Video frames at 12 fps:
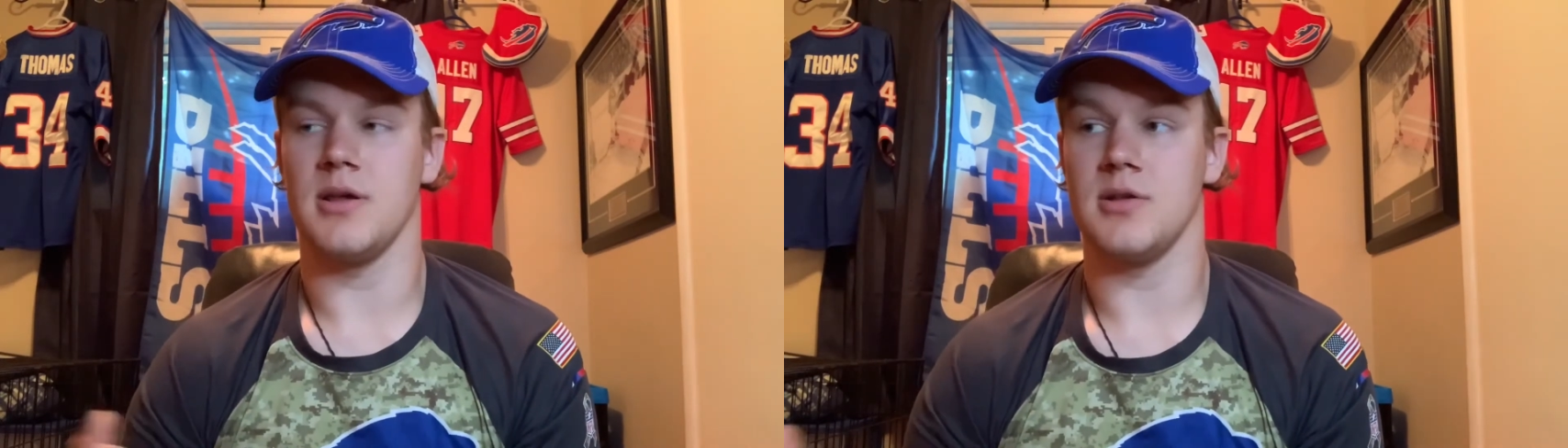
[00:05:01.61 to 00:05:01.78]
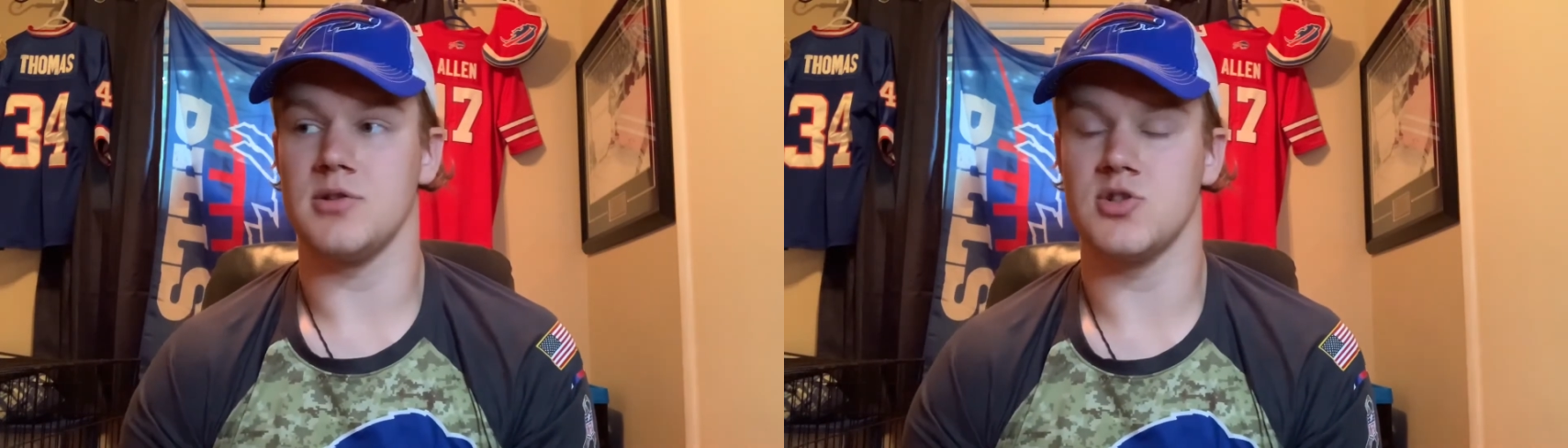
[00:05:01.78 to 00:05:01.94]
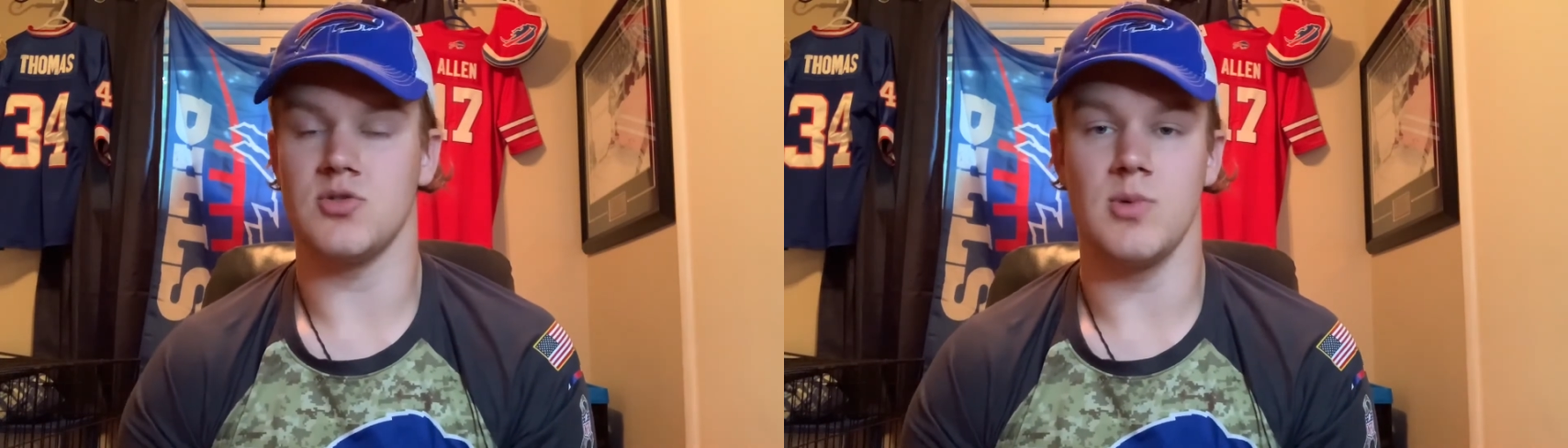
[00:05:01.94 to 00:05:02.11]

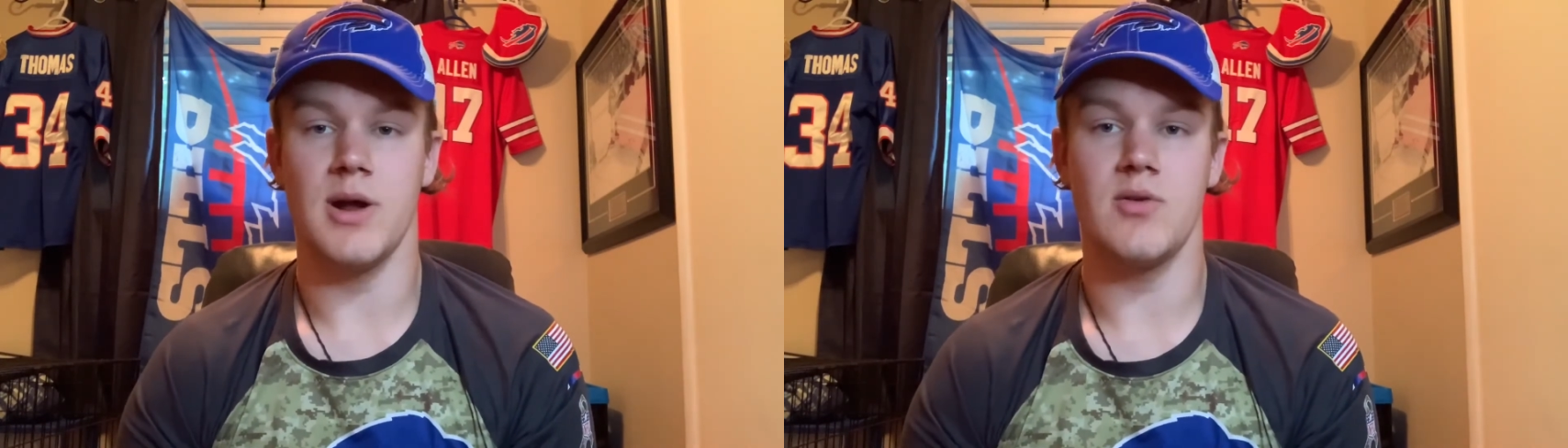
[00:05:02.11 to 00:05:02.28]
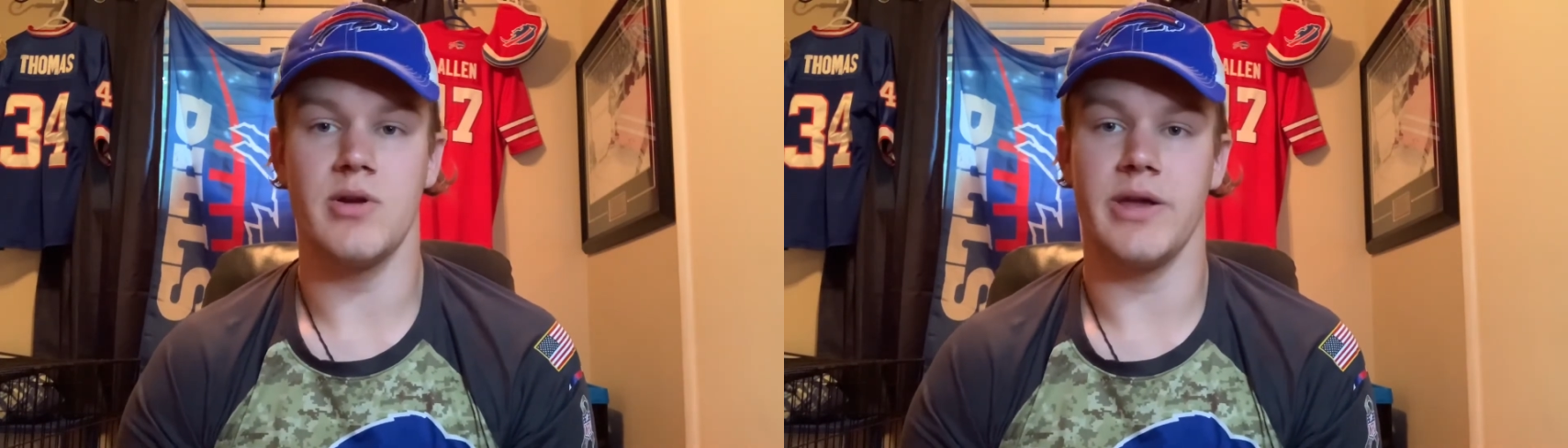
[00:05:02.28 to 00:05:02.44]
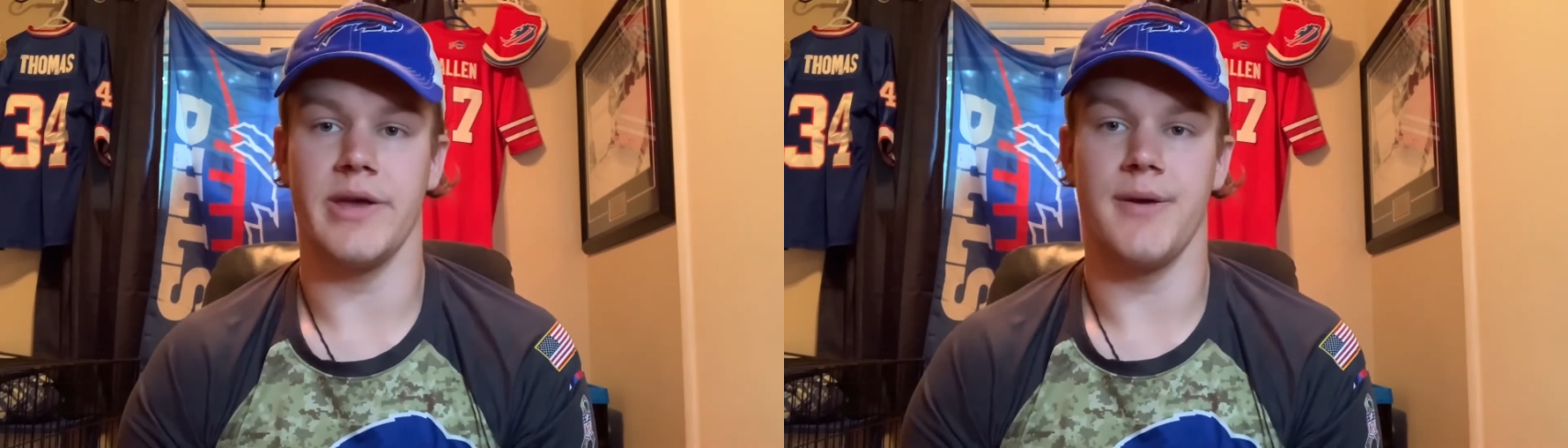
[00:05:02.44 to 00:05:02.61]

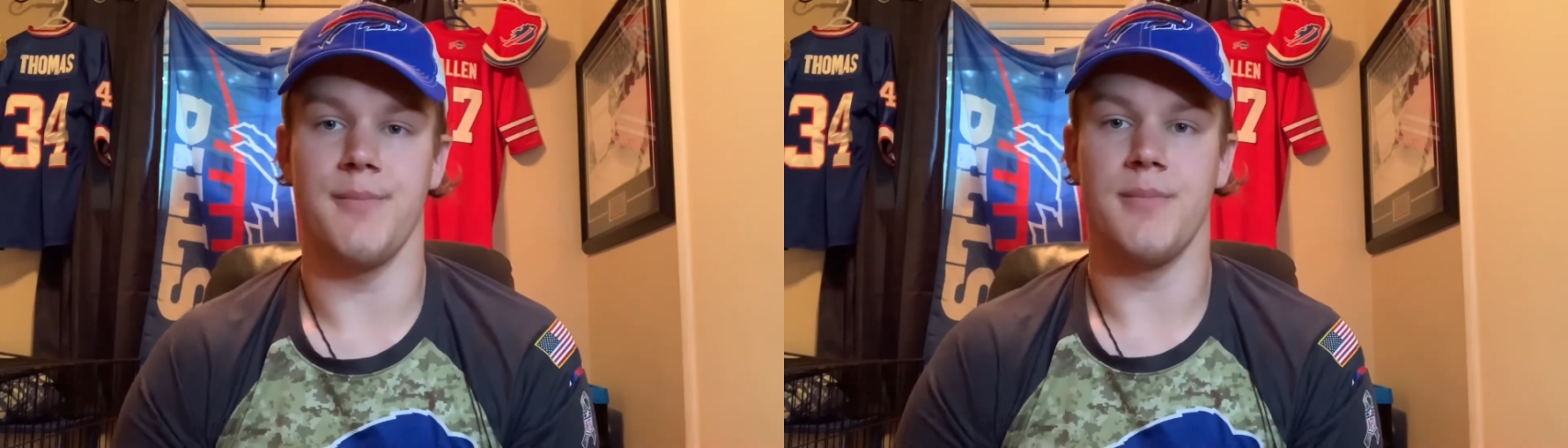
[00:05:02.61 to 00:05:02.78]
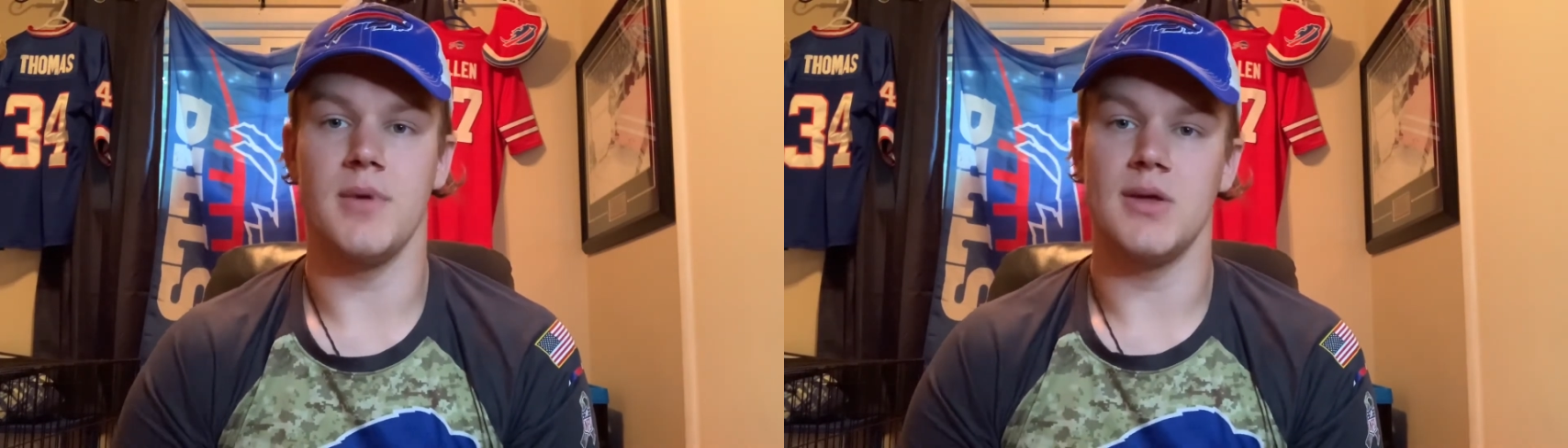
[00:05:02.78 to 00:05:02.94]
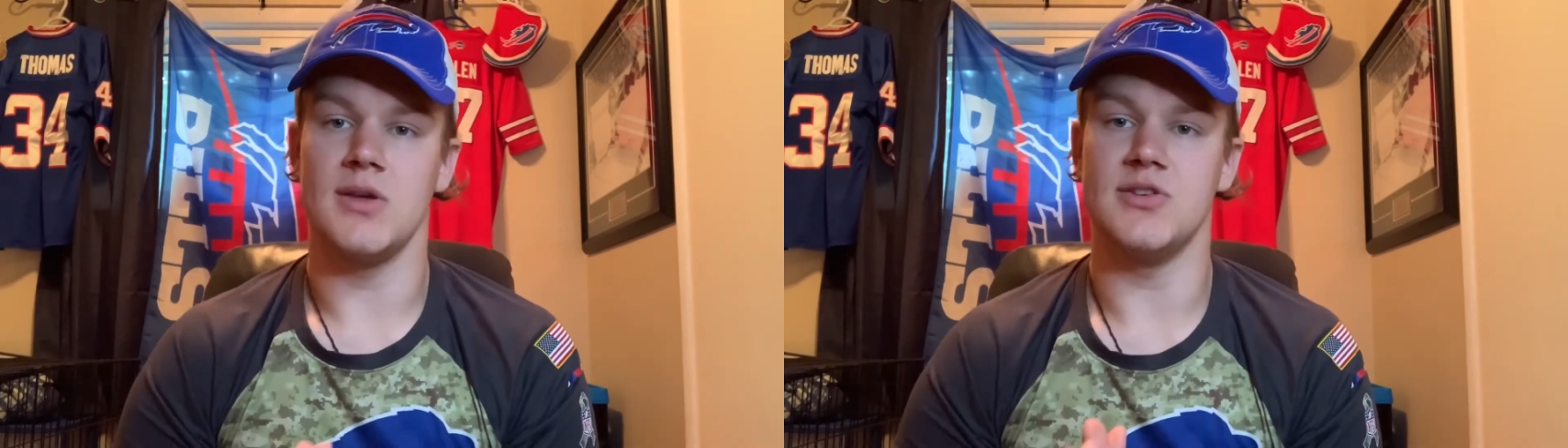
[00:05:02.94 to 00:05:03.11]
surrounding him
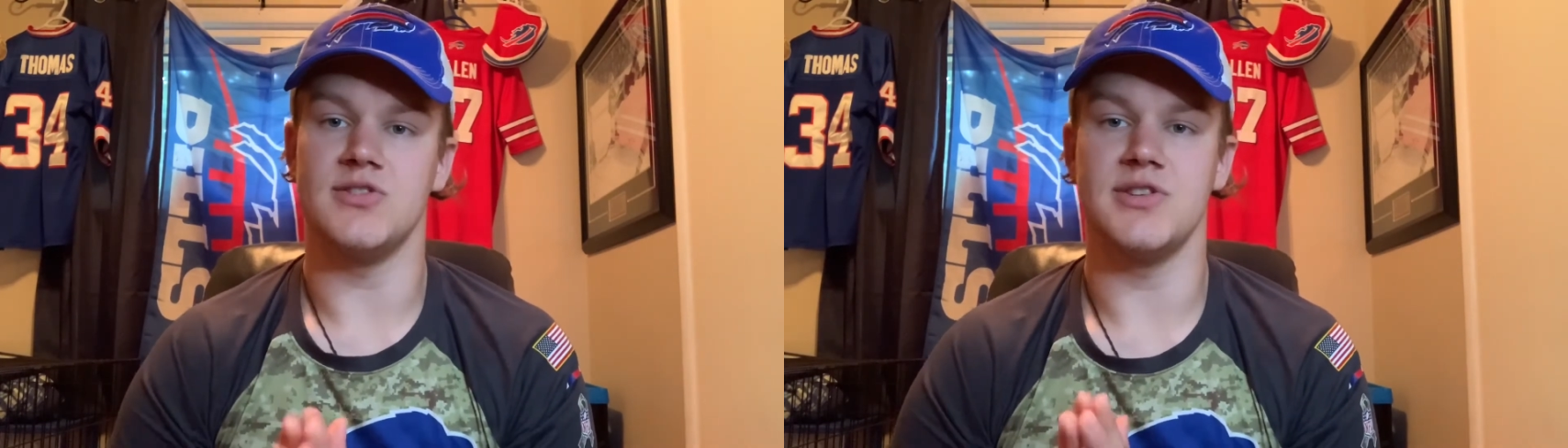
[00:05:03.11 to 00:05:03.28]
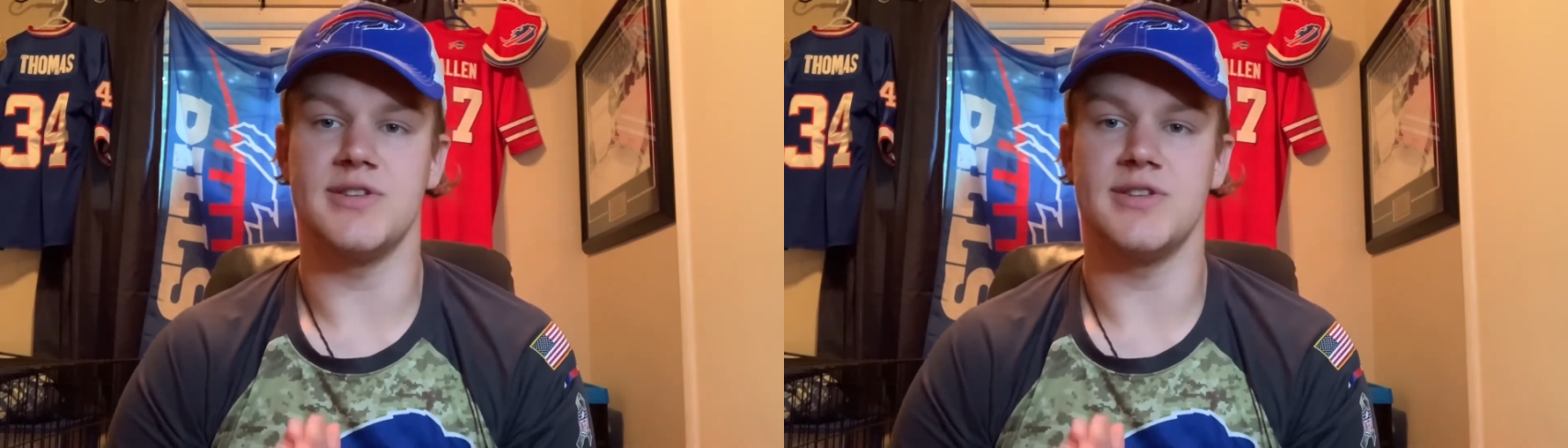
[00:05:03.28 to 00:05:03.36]
is his